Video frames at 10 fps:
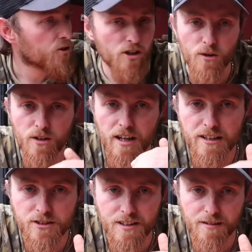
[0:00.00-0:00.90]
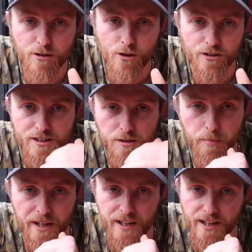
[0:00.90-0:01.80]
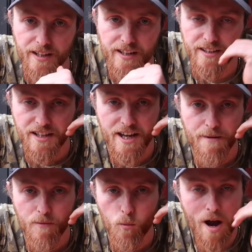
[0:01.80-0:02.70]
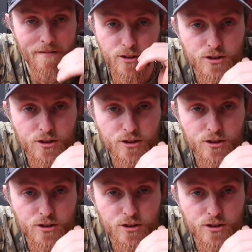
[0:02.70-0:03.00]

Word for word: So a lesson I've learned since being here is that whatever